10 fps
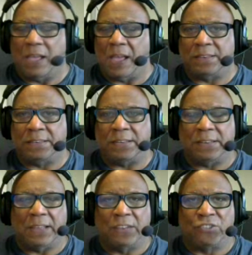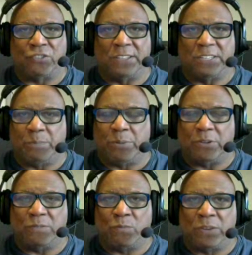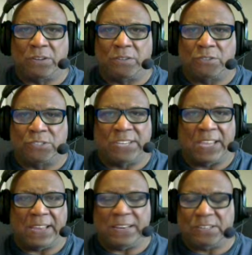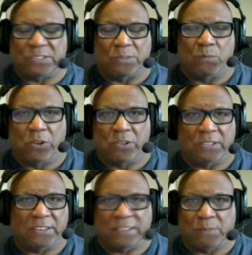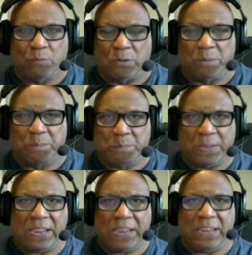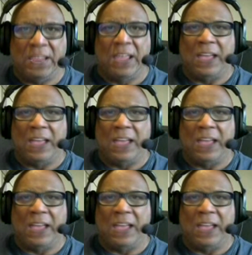I didn't try to put Windows 10 somewhere that it didn't want to be.